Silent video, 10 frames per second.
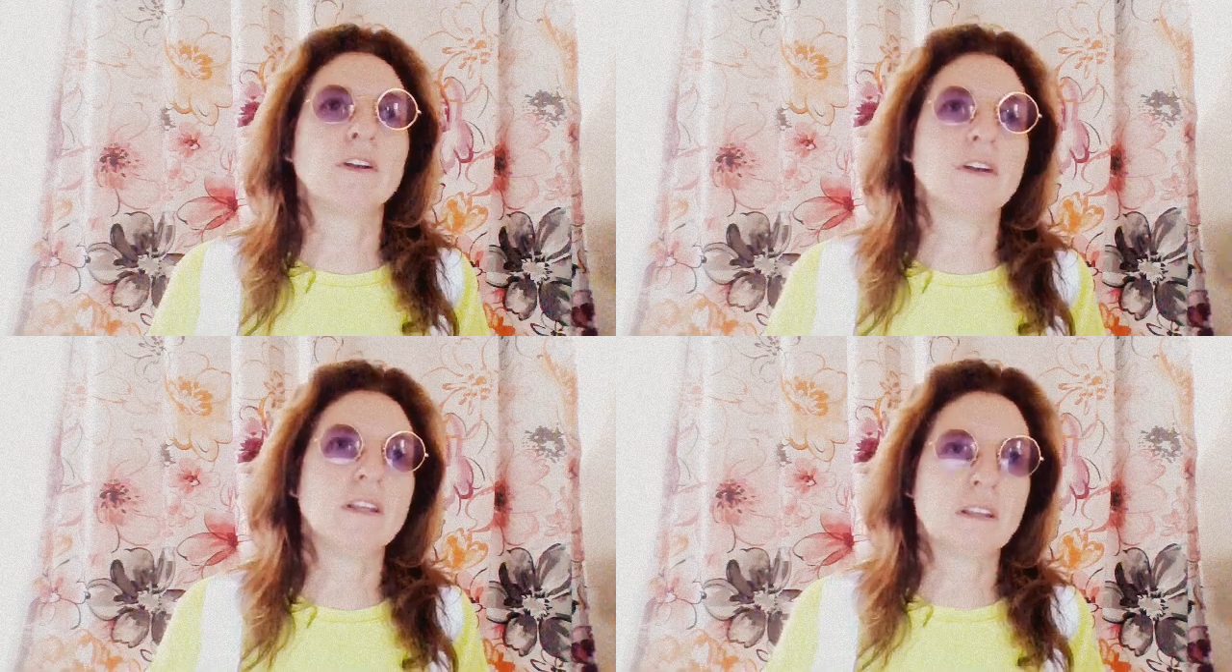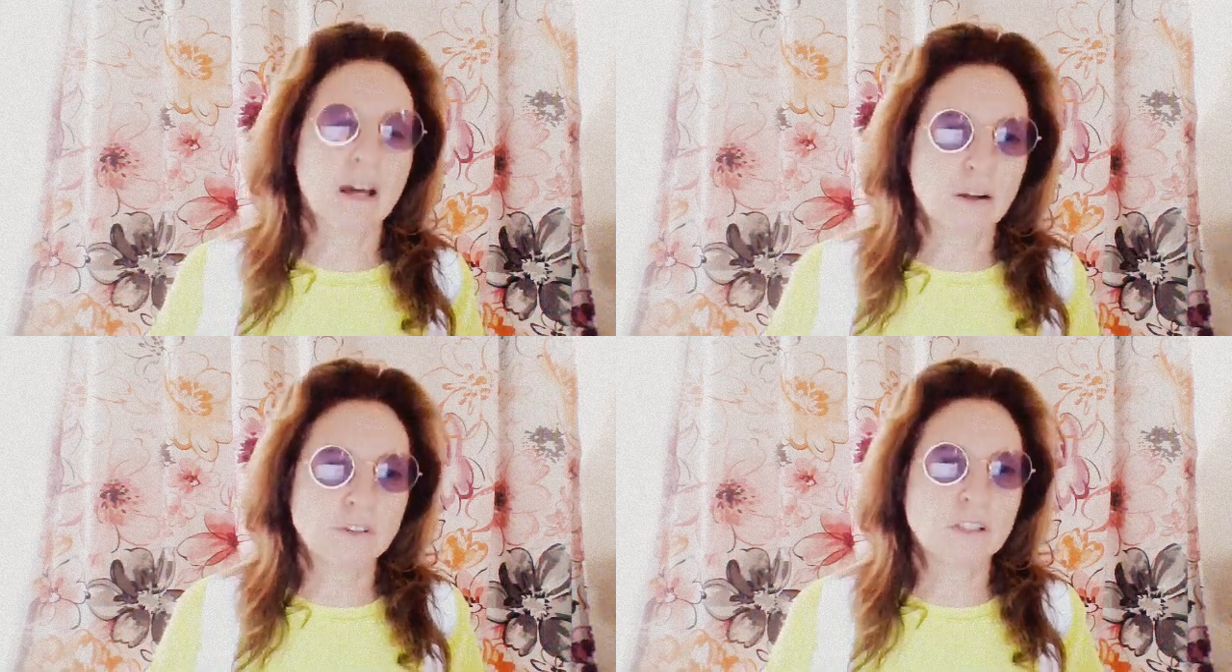They'll eat
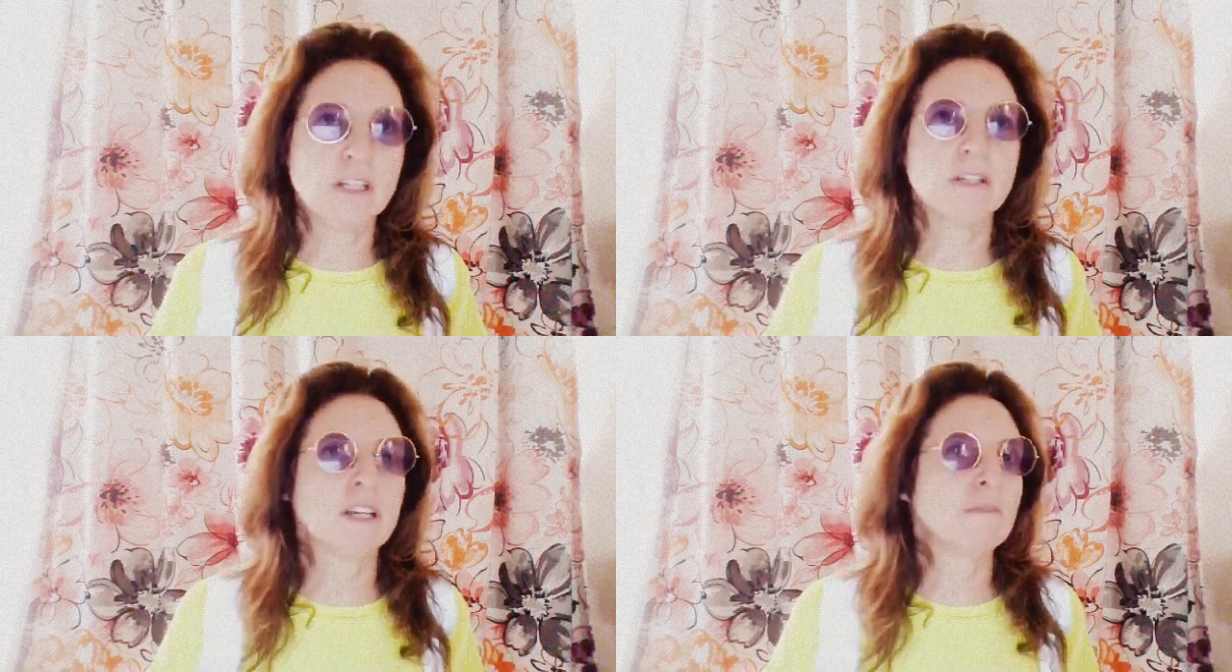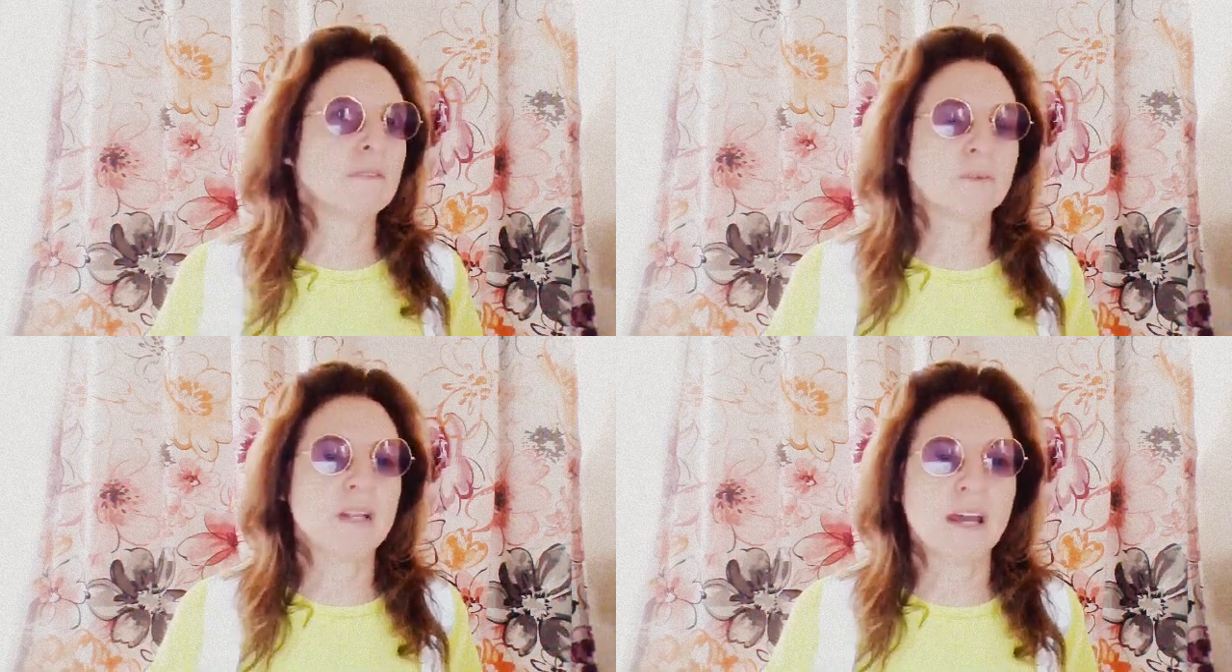the algae. Give
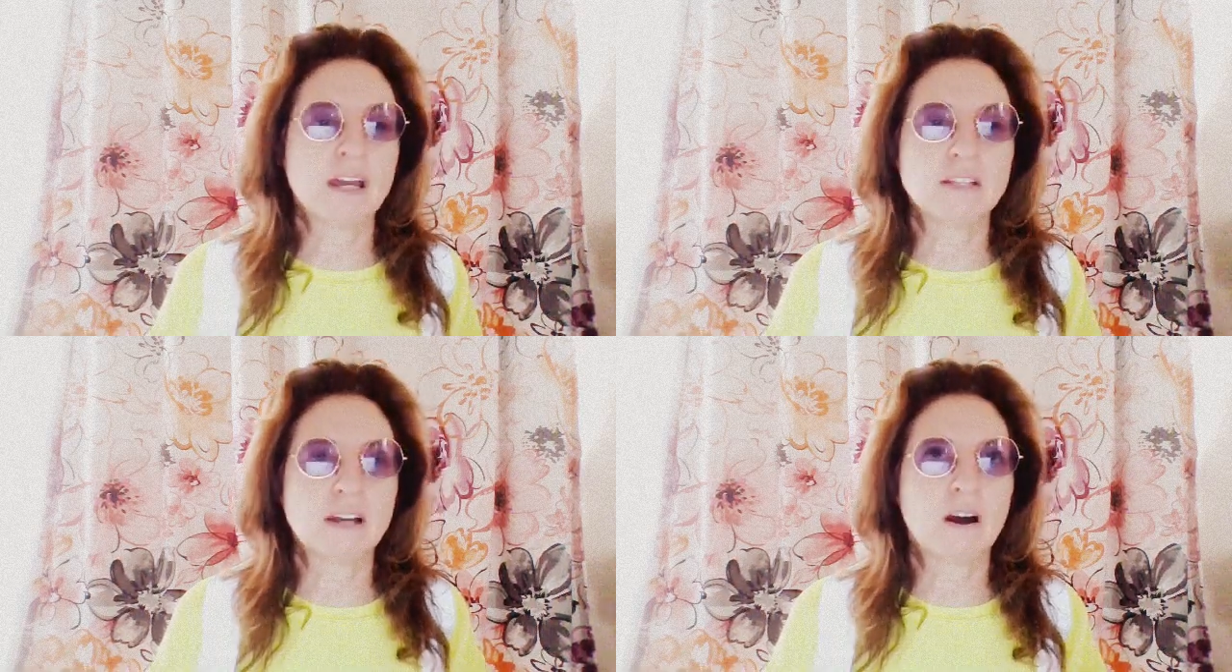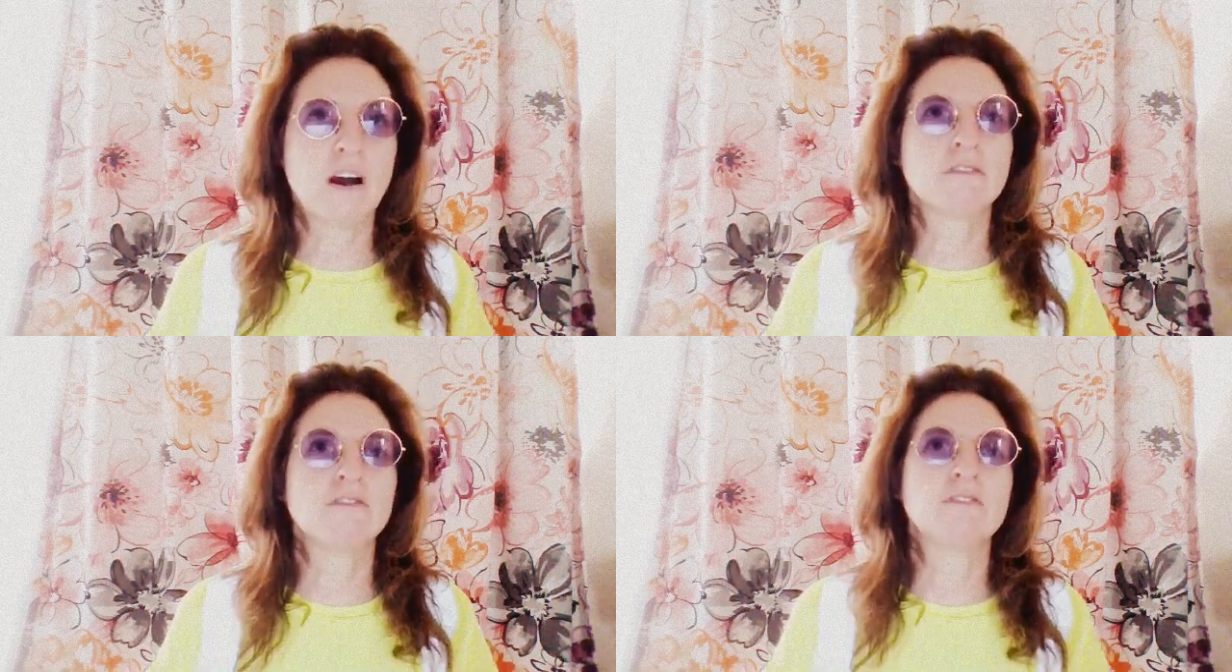them 3 days
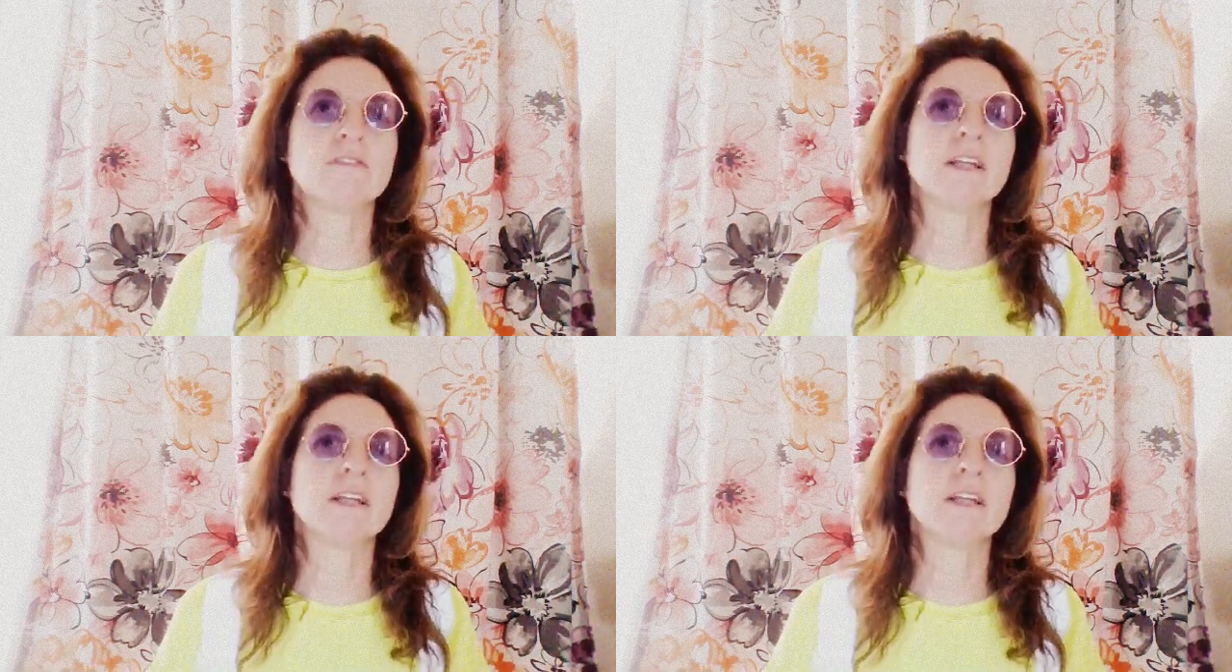off.